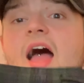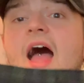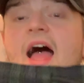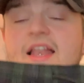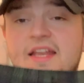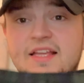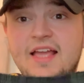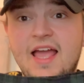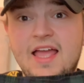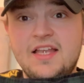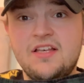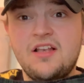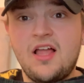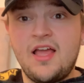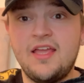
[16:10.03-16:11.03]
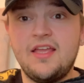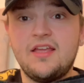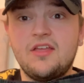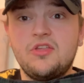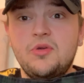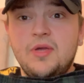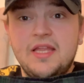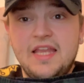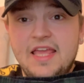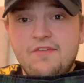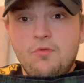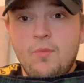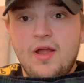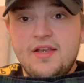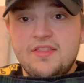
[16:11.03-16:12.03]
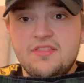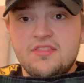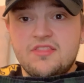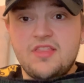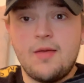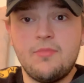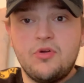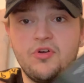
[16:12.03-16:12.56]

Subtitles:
And again, like, you can even wear these in summer